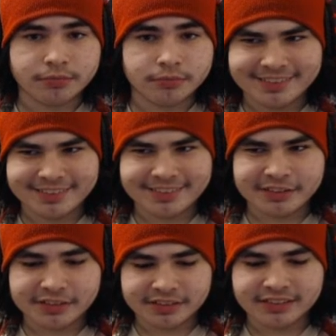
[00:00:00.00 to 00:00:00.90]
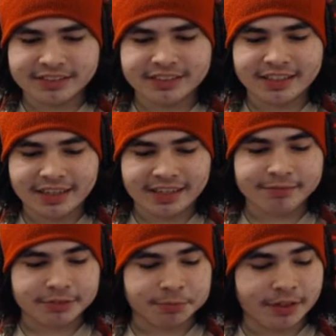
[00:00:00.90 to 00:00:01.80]
you can see that
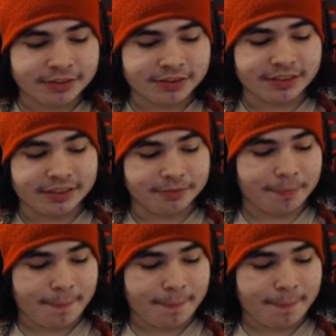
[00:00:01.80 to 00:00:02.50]
I'm sponsored now.